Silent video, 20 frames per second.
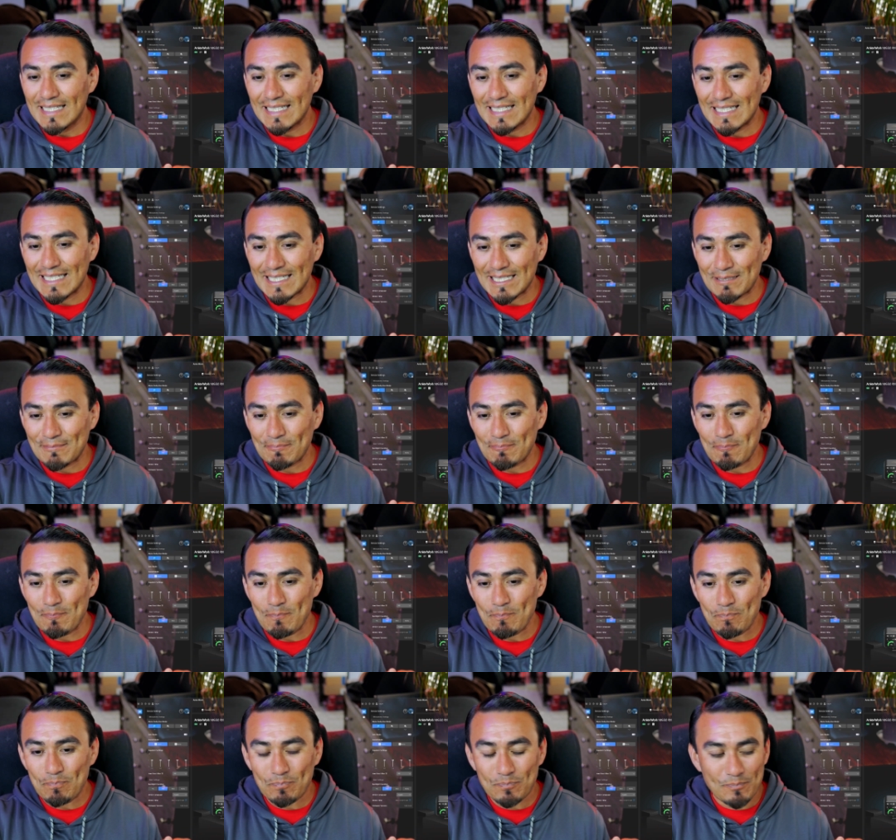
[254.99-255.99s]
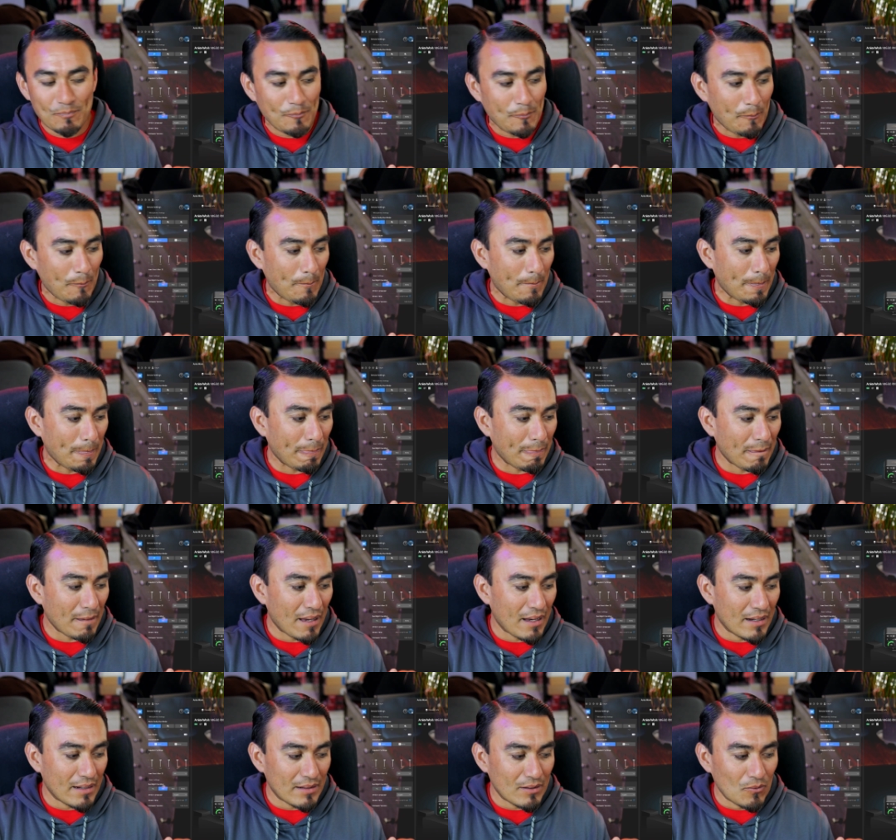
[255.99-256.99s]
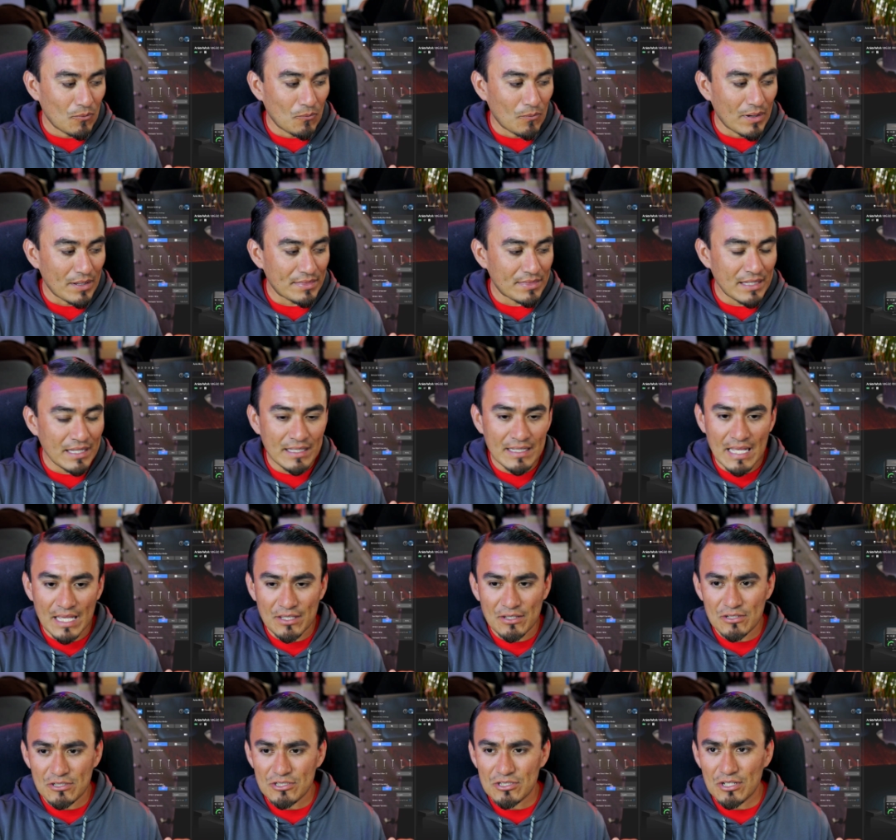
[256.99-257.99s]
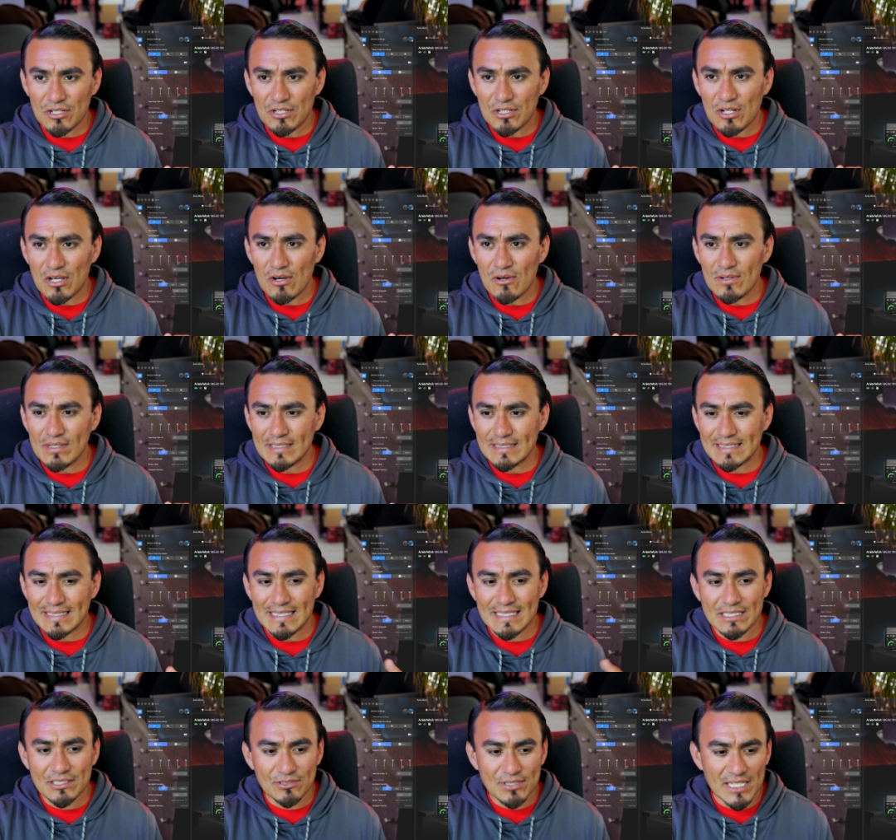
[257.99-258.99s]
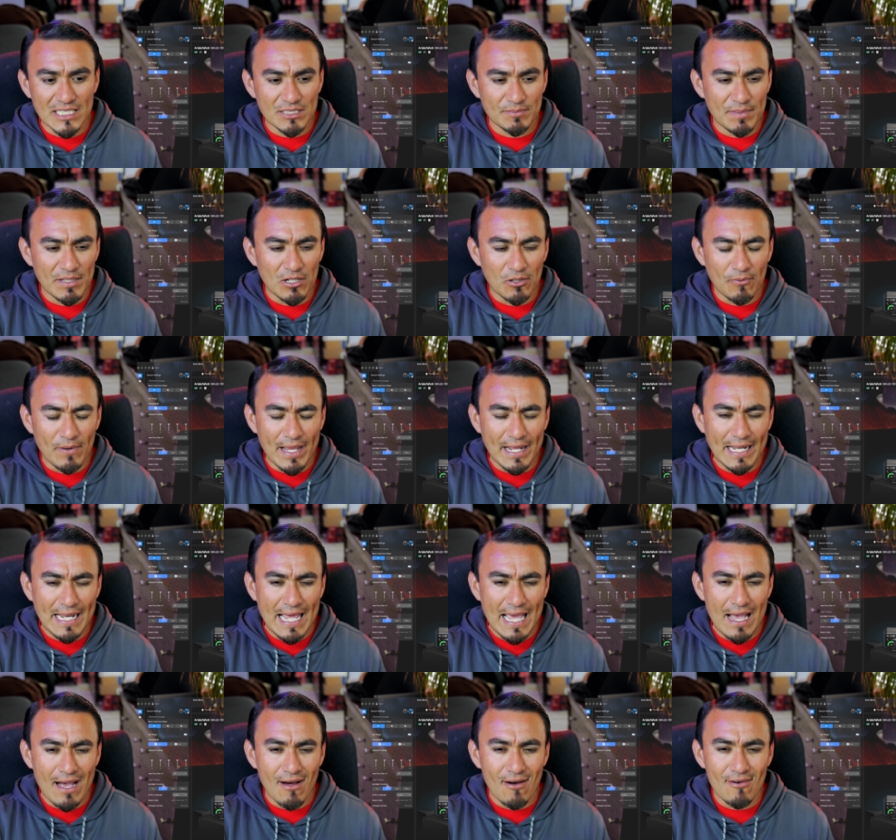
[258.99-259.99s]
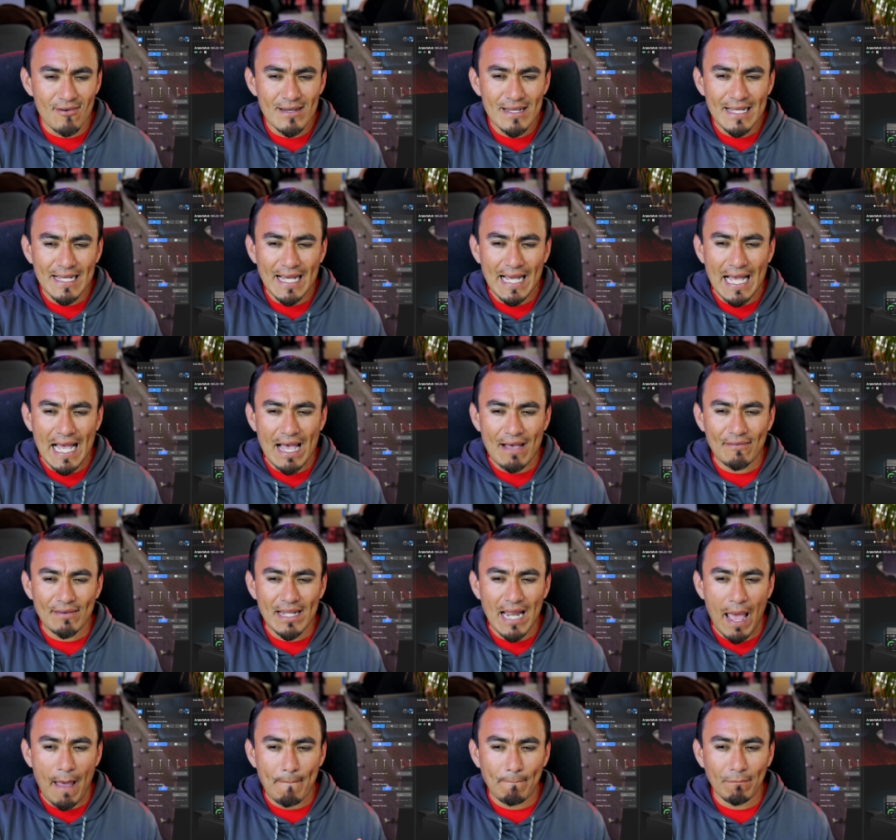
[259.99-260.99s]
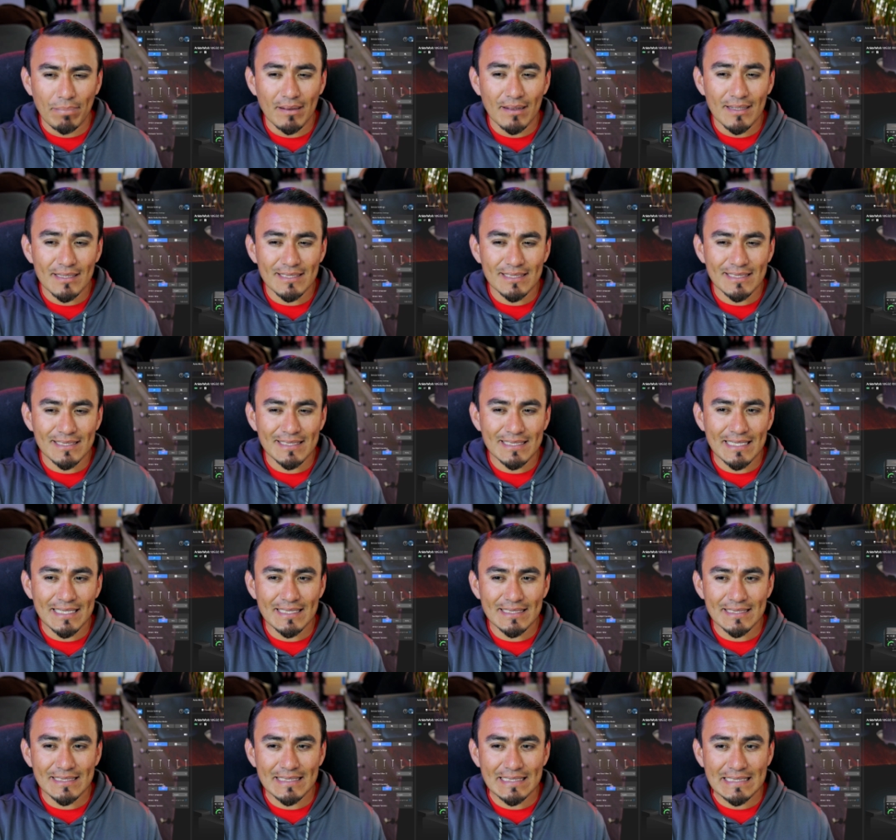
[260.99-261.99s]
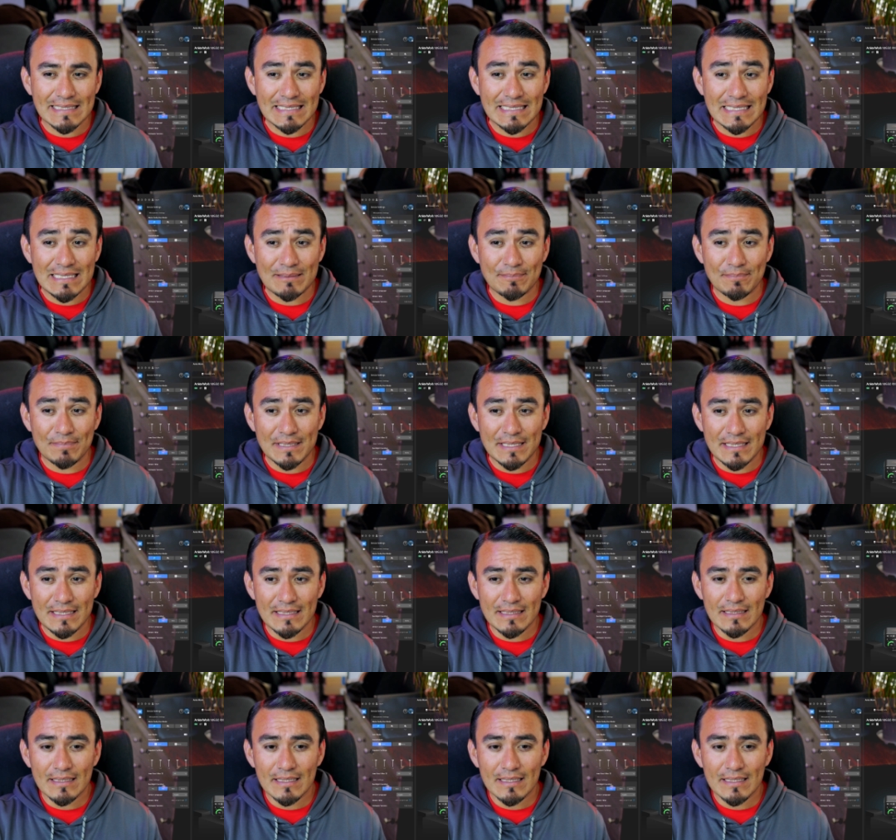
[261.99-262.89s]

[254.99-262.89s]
Um, one thing that you should know is this transmitter right now, I have it at plus 6 dB